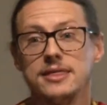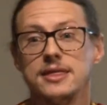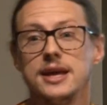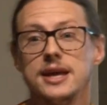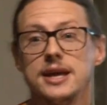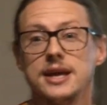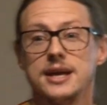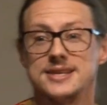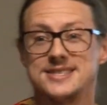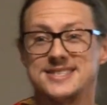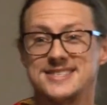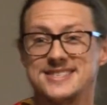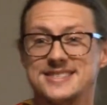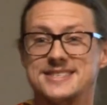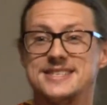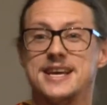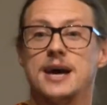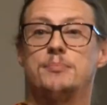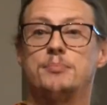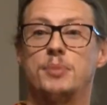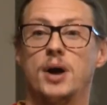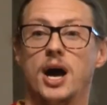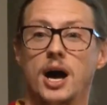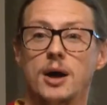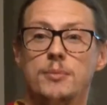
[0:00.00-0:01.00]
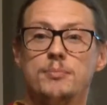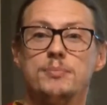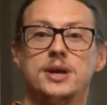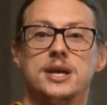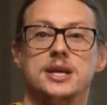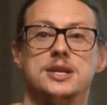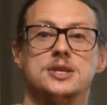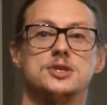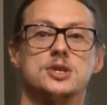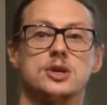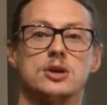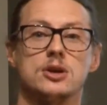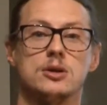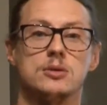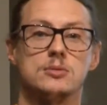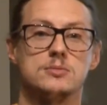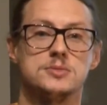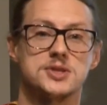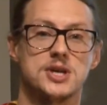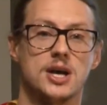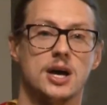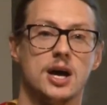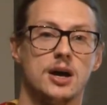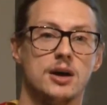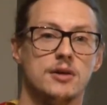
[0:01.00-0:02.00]
I think, a step up in
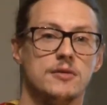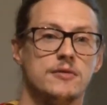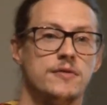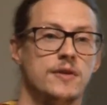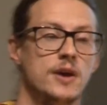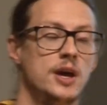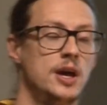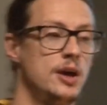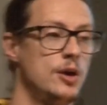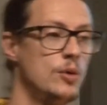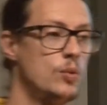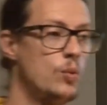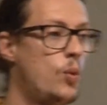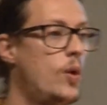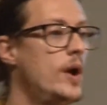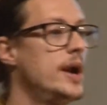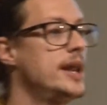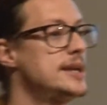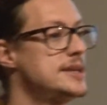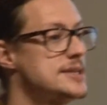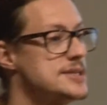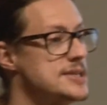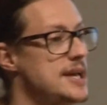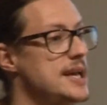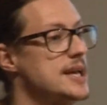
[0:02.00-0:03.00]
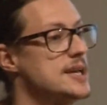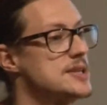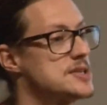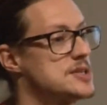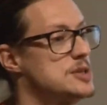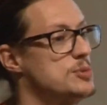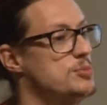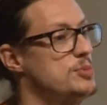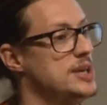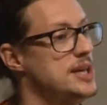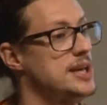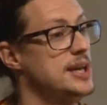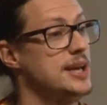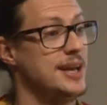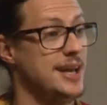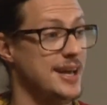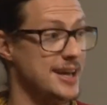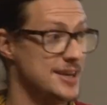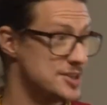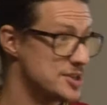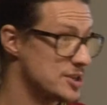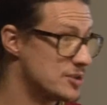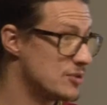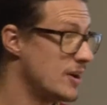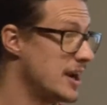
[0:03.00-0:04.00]
terms of what it takes to begin
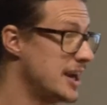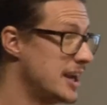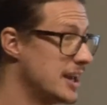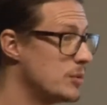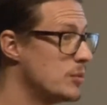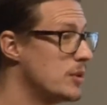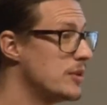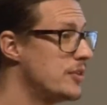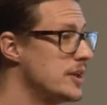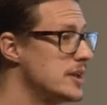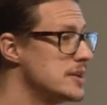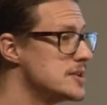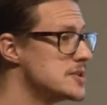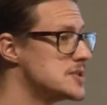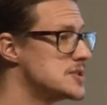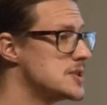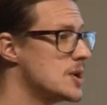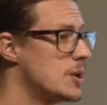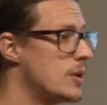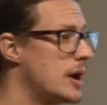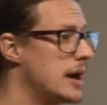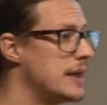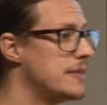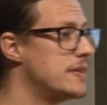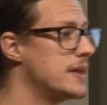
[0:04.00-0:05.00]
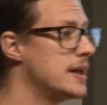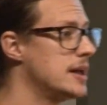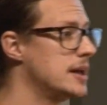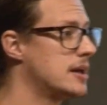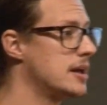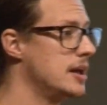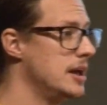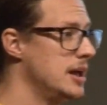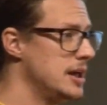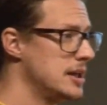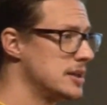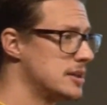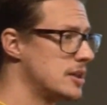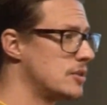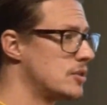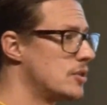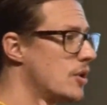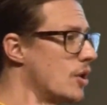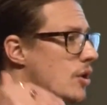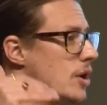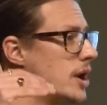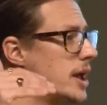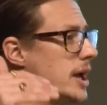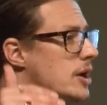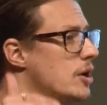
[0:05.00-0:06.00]
integrating with it. So I think the
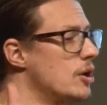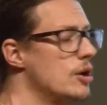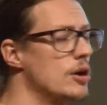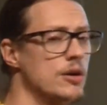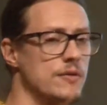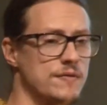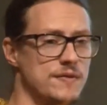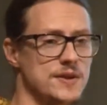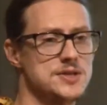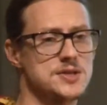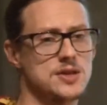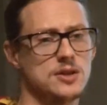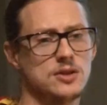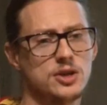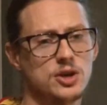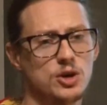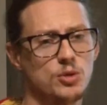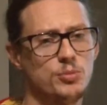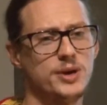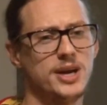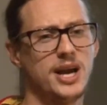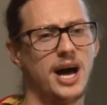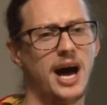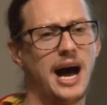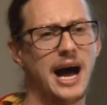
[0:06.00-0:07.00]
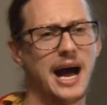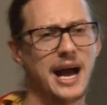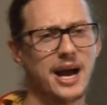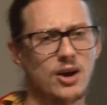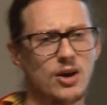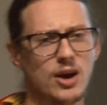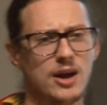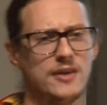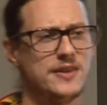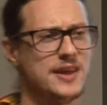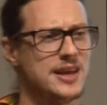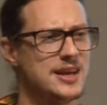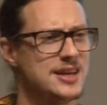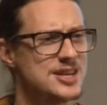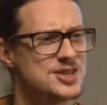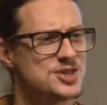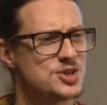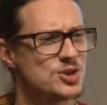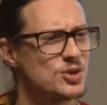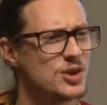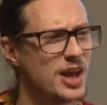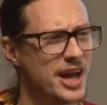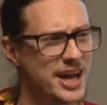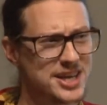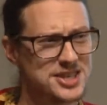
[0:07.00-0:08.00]
learning curve is a little bit higher, and the
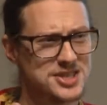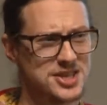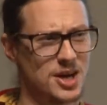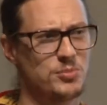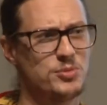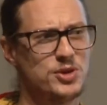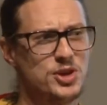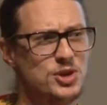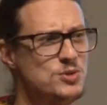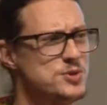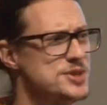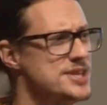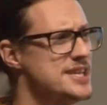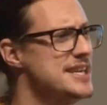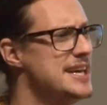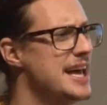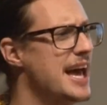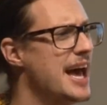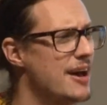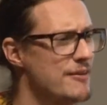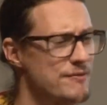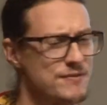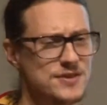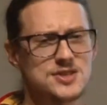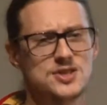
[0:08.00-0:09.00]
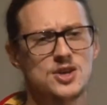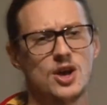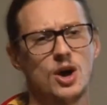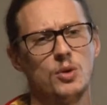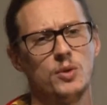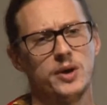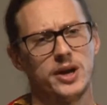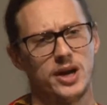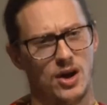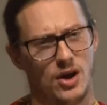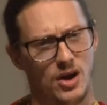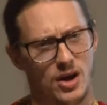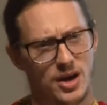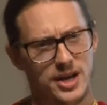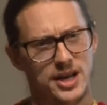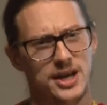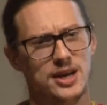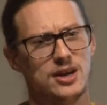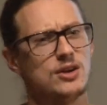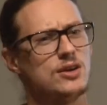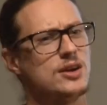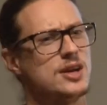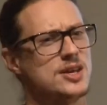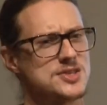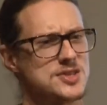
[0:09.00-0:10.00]
initial WTF is going on
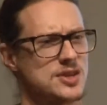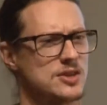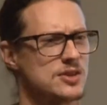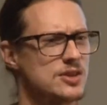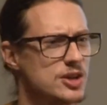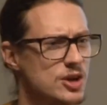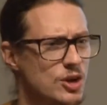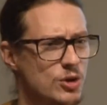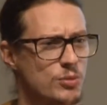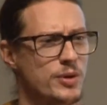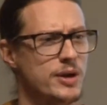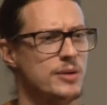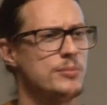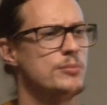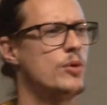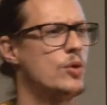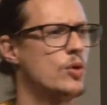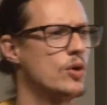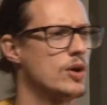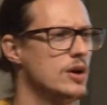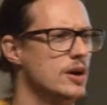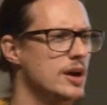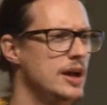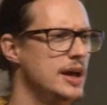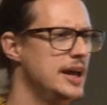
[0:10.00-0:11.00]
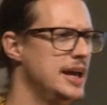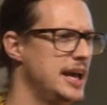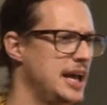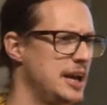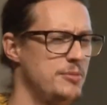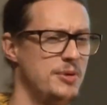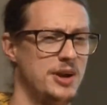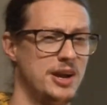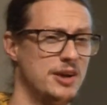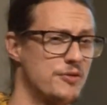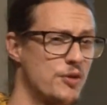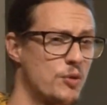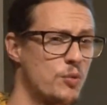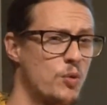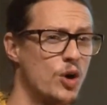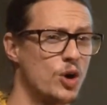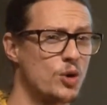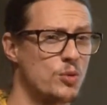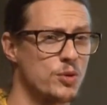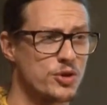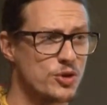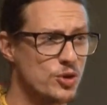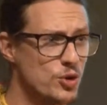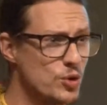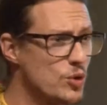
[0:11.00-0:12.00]
here is a little bit more. Anybody ever
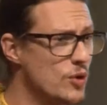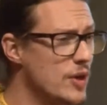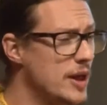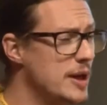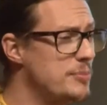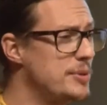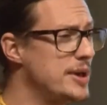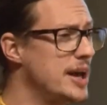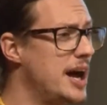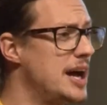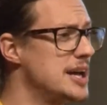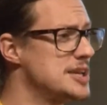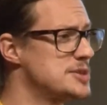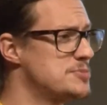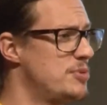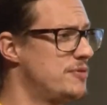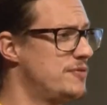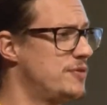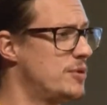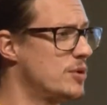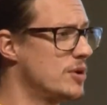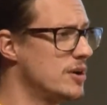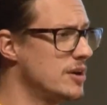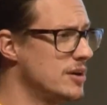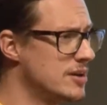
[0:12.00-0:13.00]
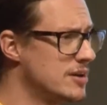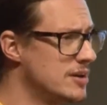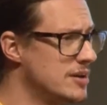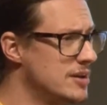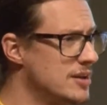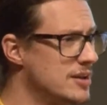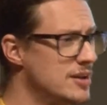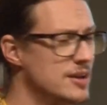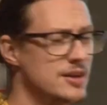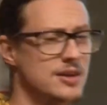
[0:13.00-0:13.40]
worked with Google APIs before?